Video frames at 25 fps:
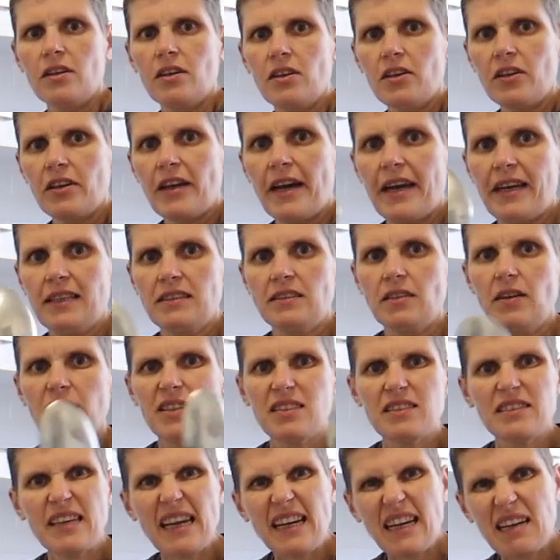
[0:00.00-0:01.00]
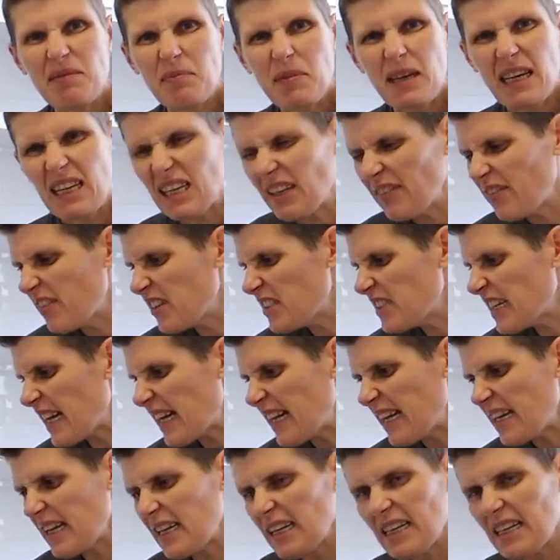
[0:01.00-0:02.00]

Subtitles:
Okay, so our second meal of the day